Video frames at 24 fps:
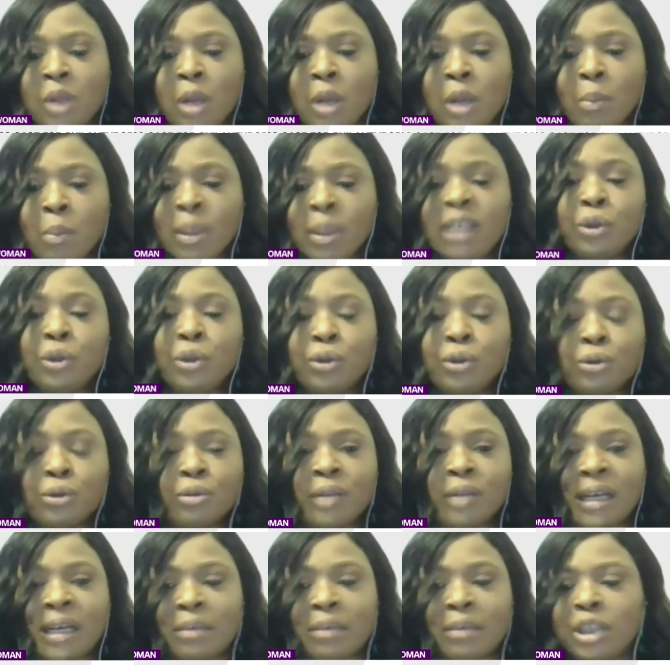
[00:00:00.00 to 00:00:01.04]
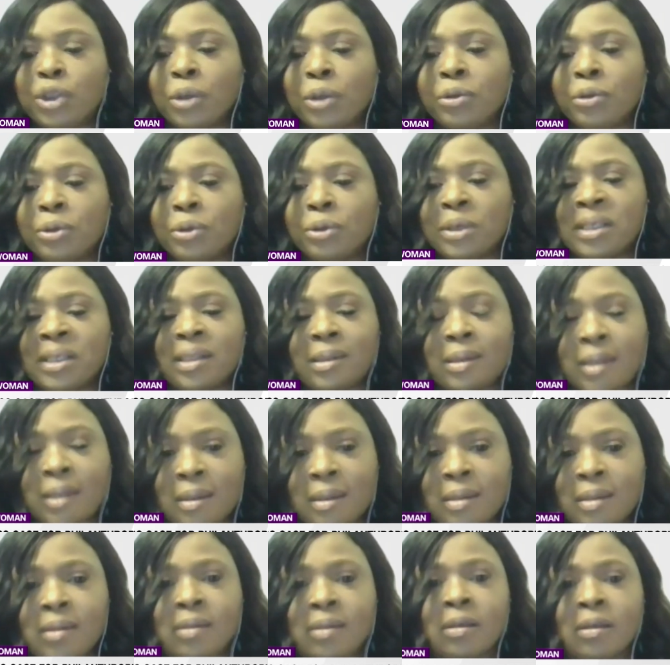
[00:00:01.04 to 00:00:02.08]
But if you do that, make sure you
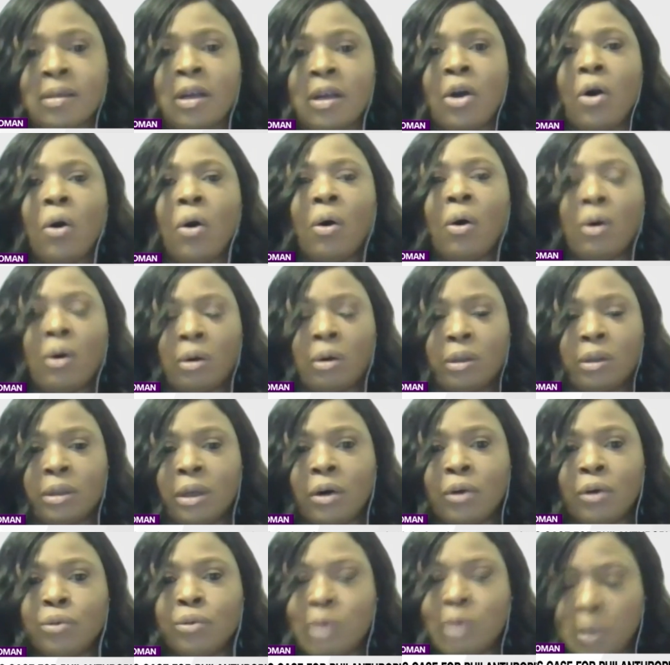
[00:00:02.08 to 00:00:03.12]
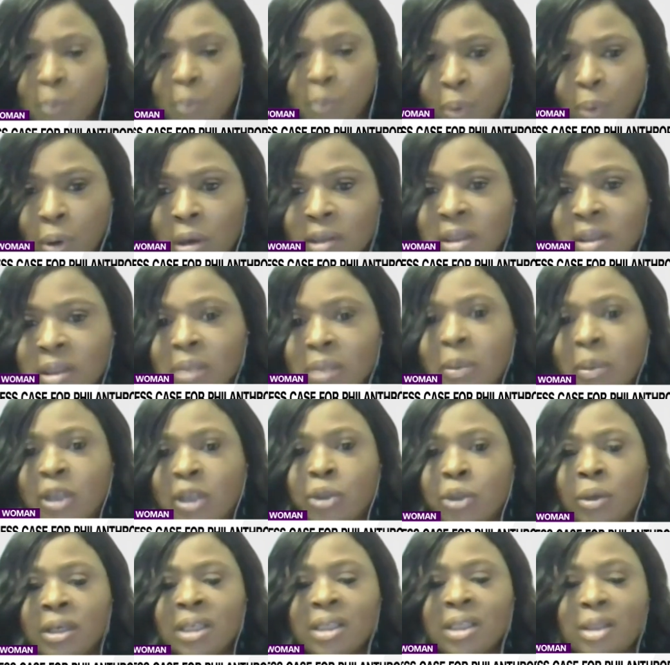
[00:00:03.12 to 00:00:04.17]
insist on, on reports, make
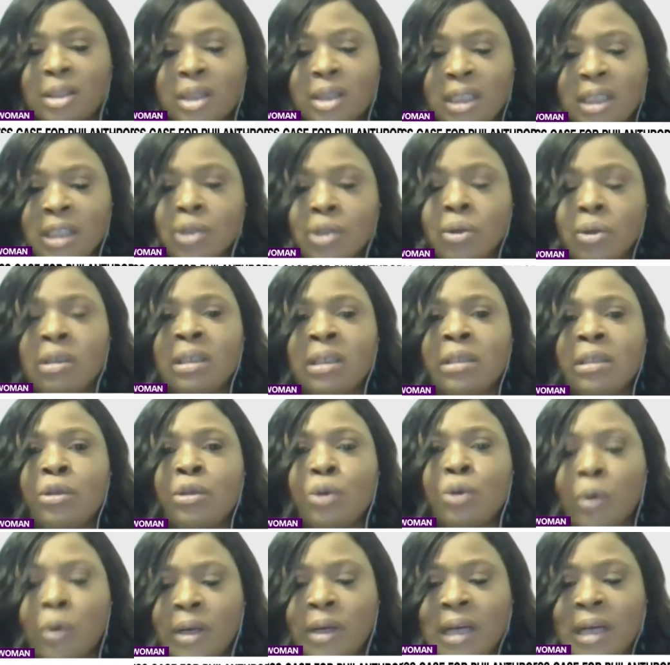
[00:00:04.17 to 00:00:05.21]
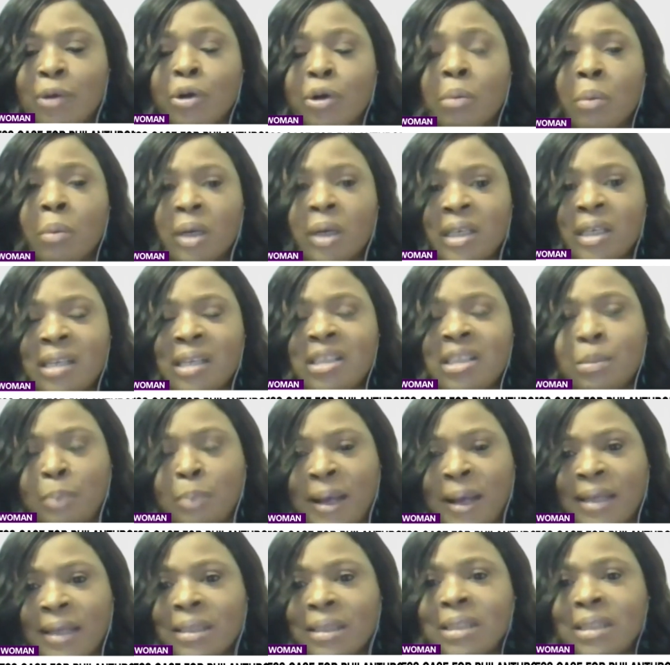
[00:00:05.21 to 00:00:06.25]
sure you insist on knowing how your money is
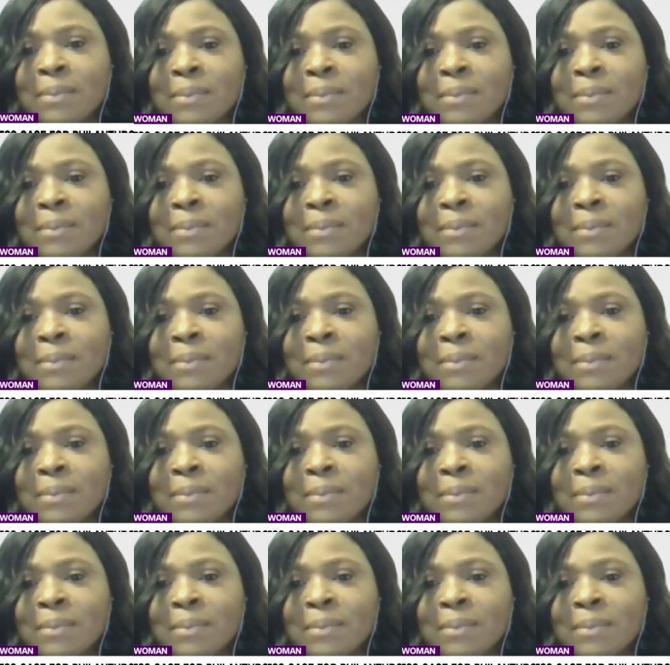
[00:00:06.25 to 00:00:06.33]
spent,